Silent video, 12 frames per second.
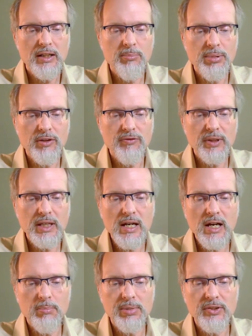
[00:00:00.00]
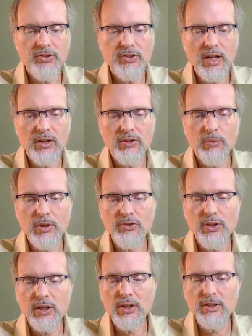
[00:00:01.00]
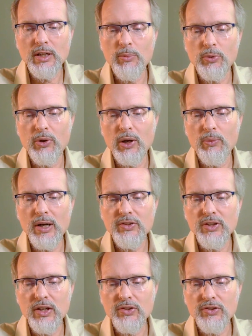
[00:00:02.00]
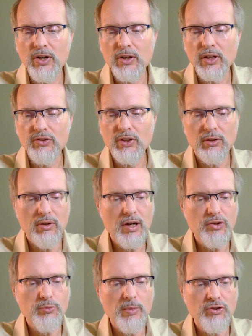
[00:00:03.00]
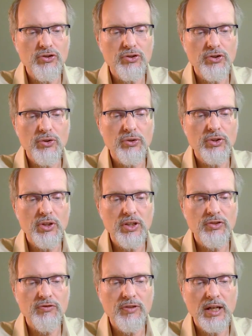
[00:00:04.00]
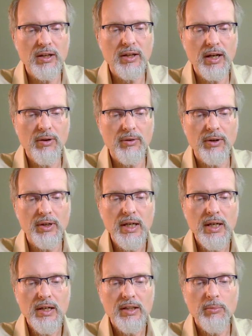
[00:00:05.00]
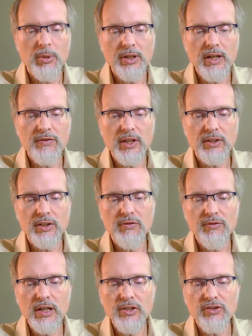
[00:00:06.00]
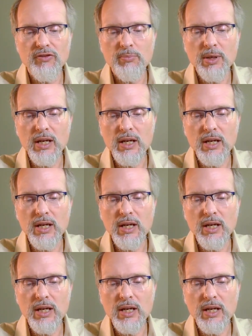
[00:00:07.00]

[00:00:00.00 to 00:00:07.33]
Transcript: The pitifully helpless state to which the contemporary West has sunk is in large measure due to this fatal error, the belief that the defense of